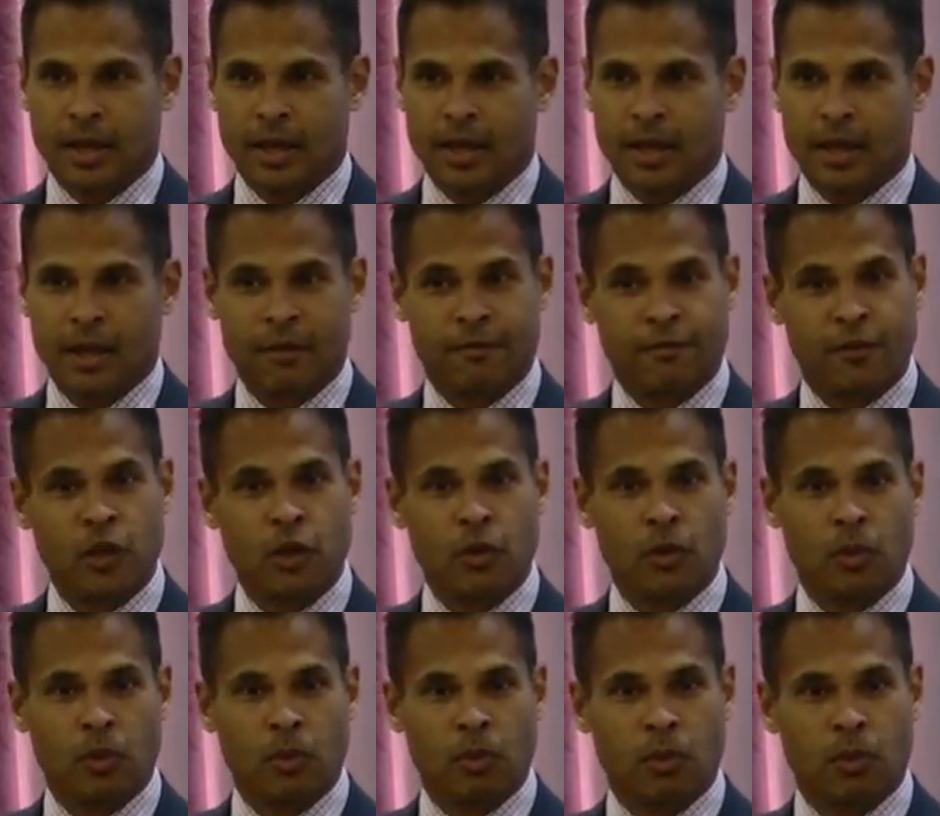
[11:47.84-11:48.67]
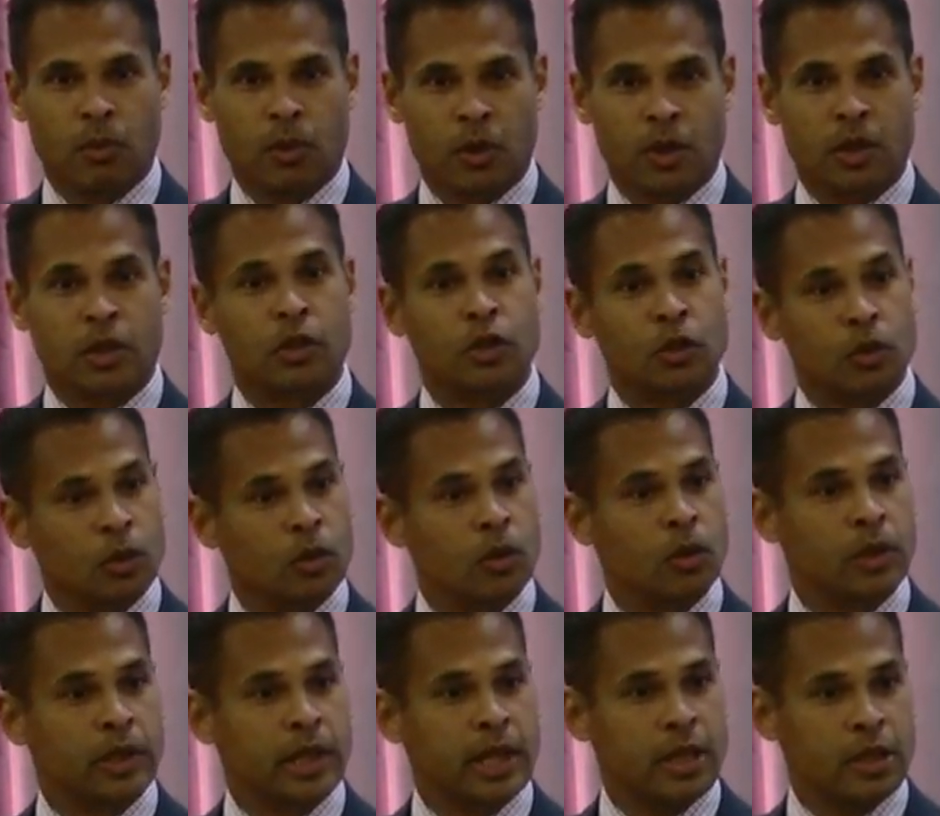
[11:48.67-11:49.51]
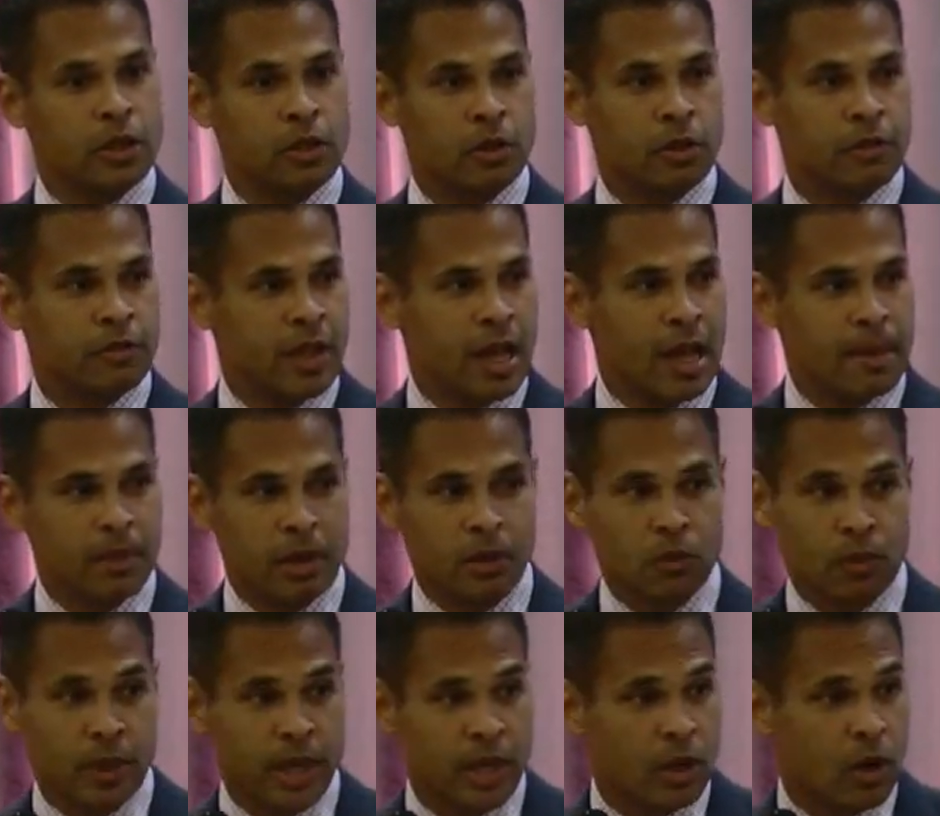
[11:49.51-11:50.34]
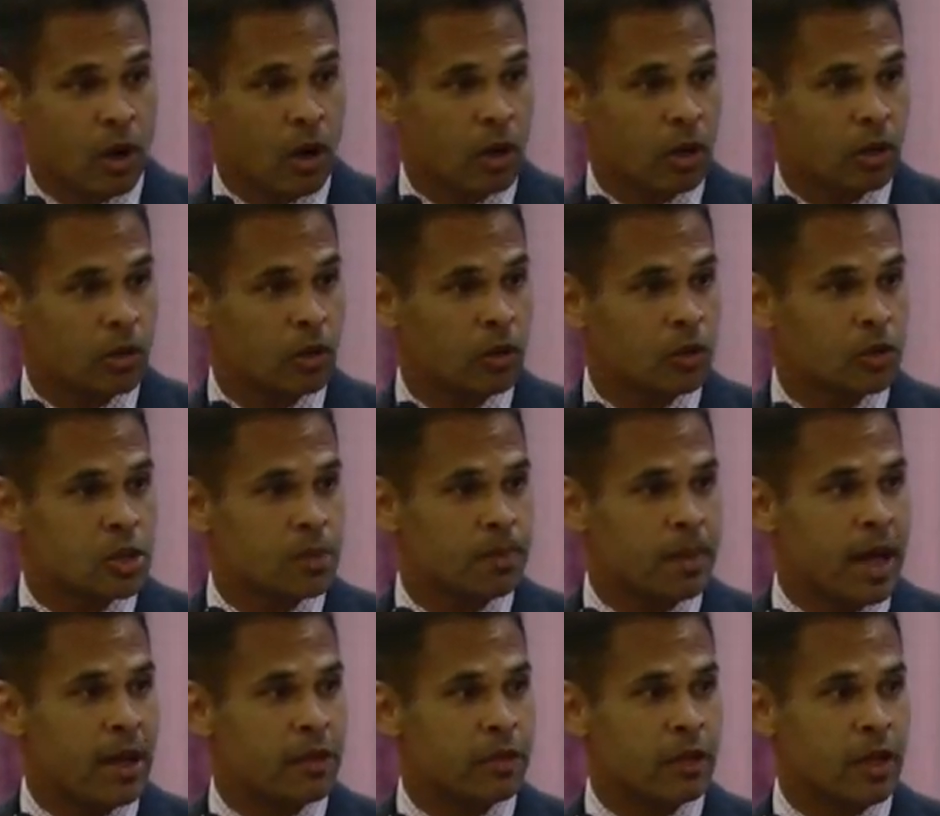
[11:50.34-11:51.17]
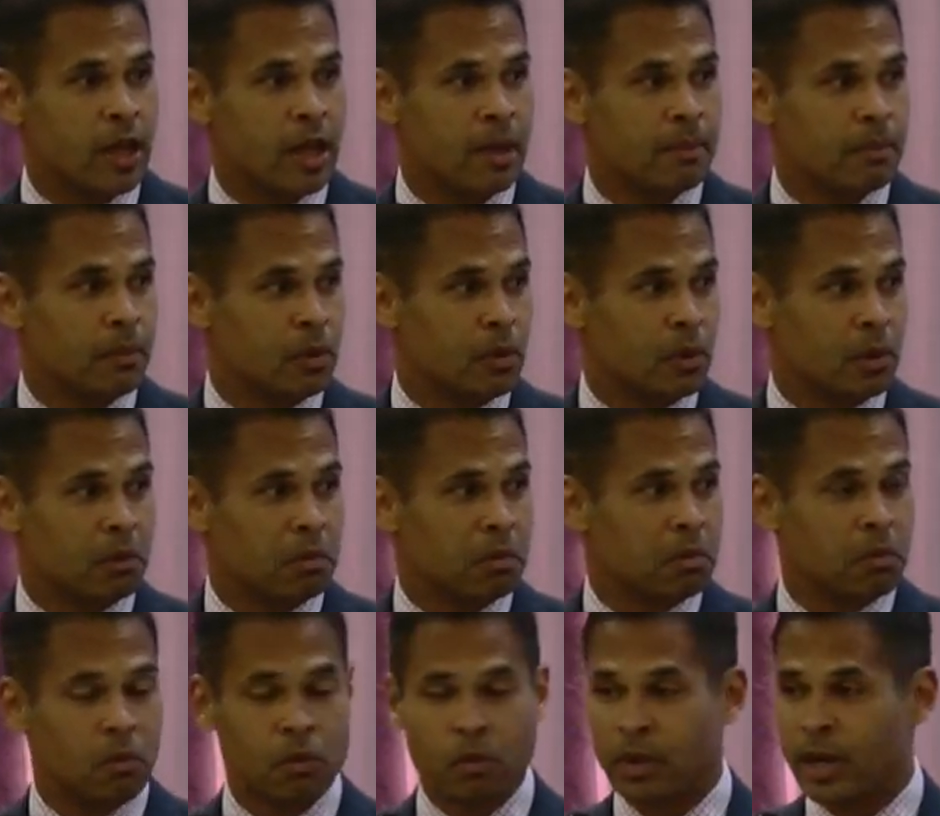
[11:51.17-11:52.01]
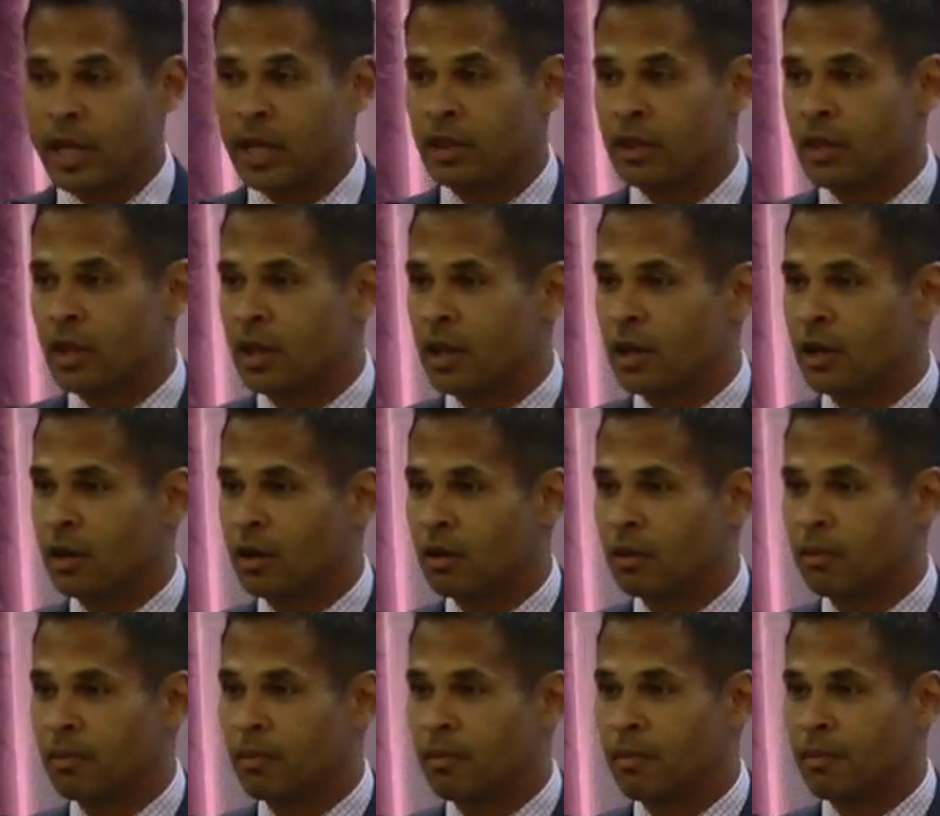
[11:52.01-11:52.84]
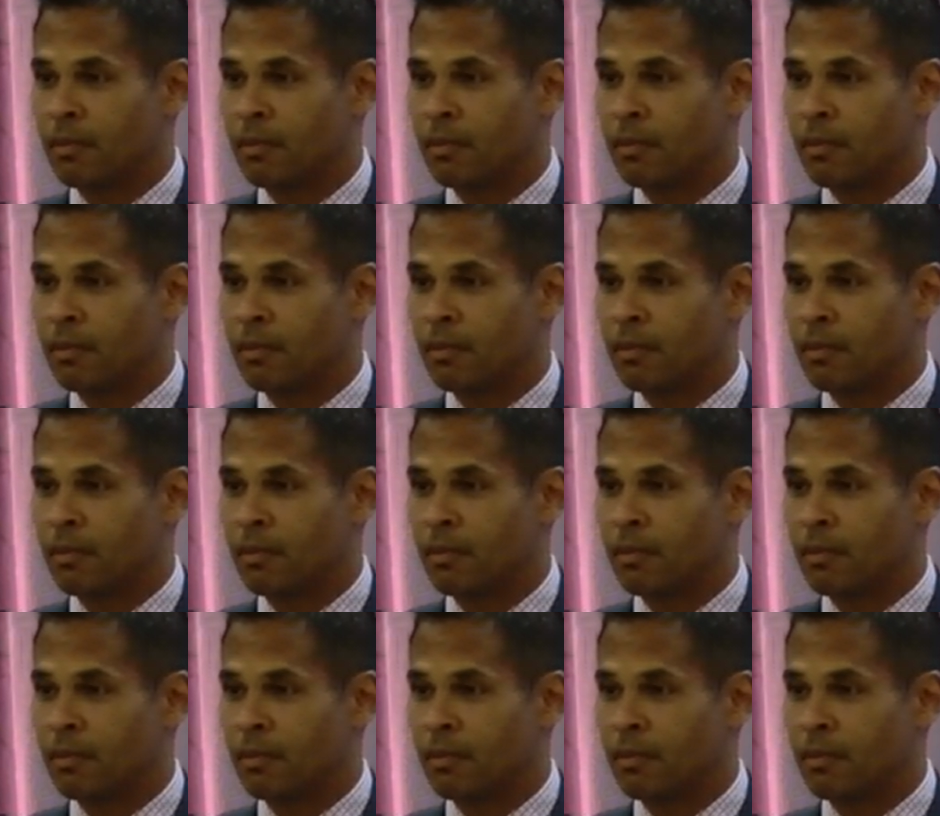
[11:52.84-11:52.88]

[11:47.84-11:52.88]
if you were to Google either of them and read articles about them or read their